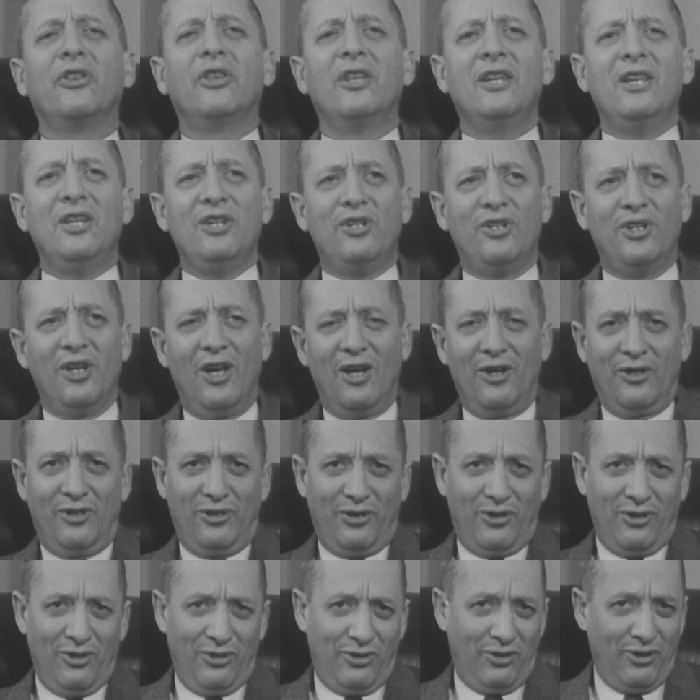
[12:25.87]
these
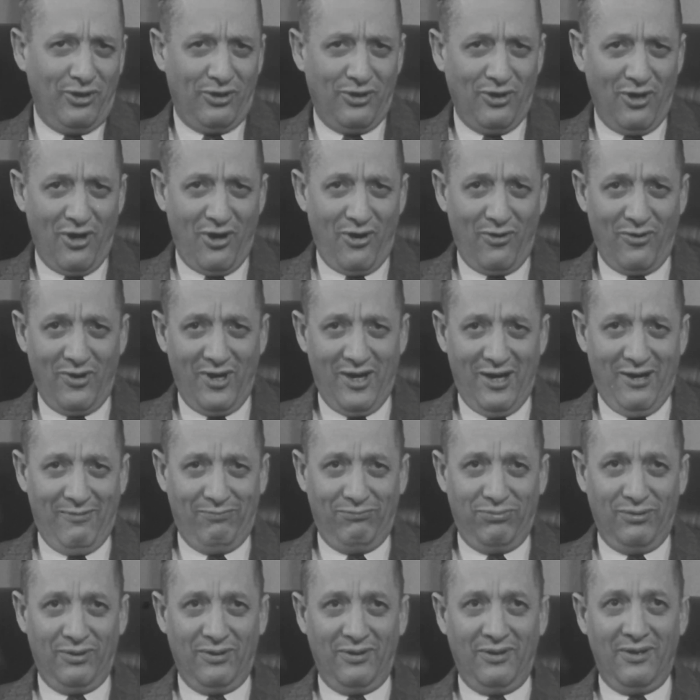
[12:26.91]
youngsters to grow up?
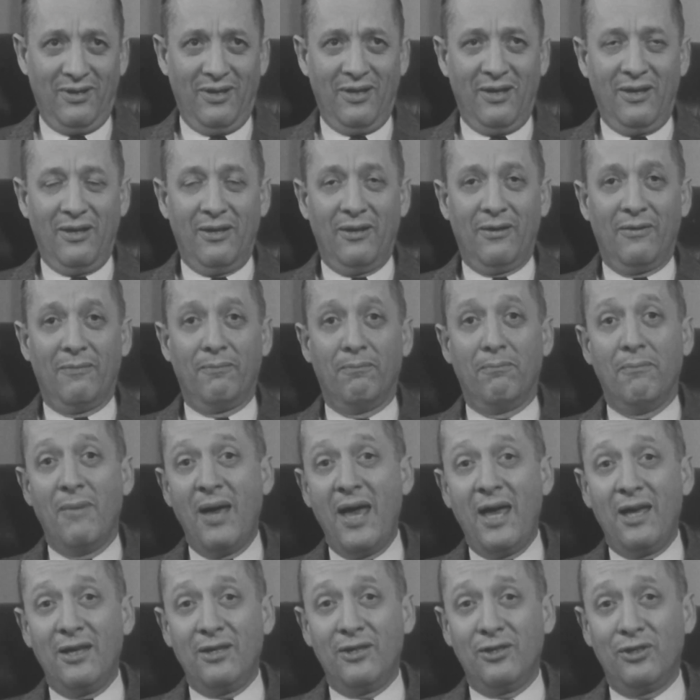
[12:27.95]

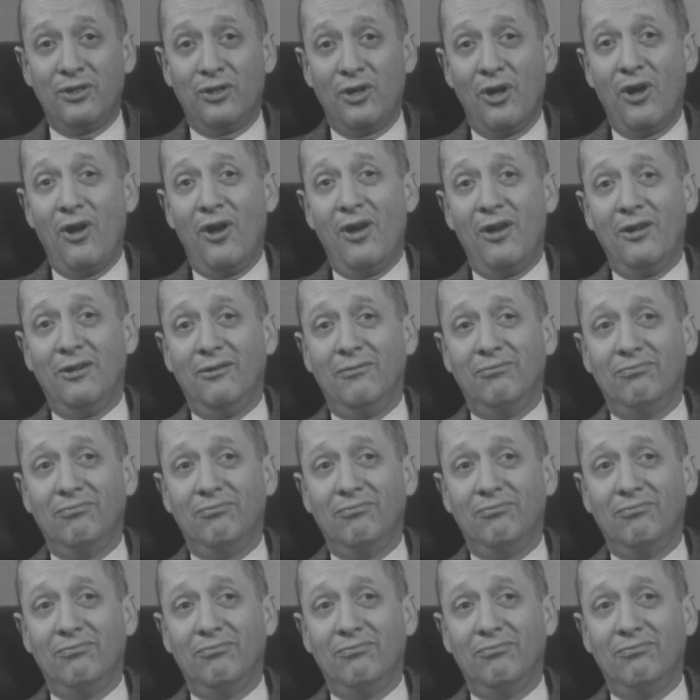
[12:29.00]
Mass talk?